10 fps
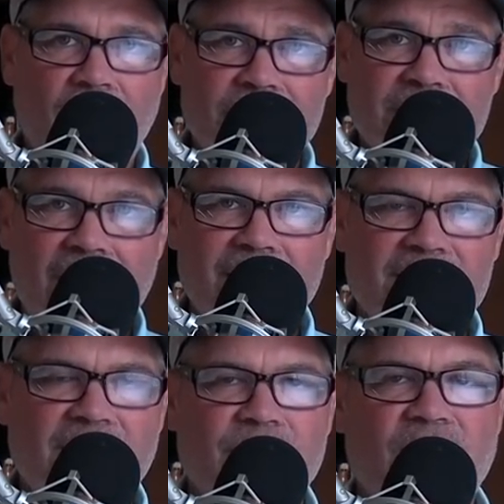Now, it's not the
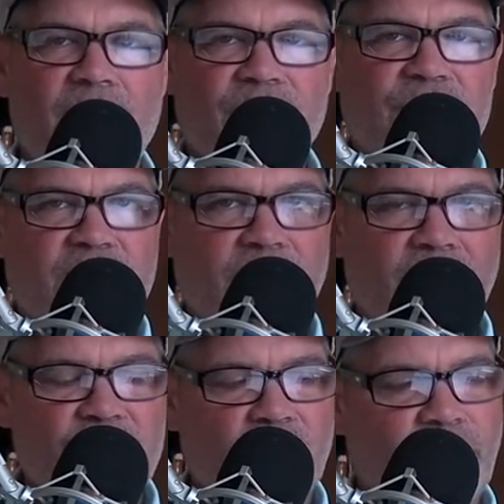same type of
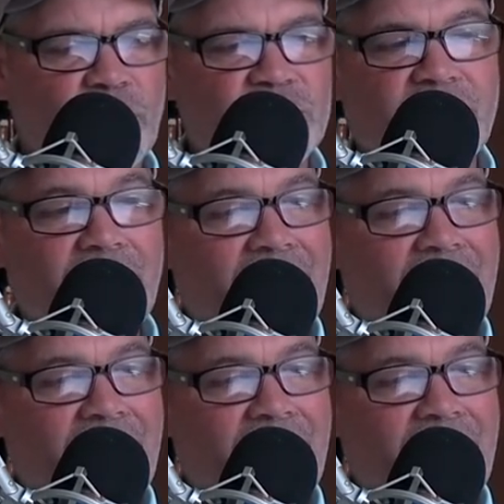stimulation or push that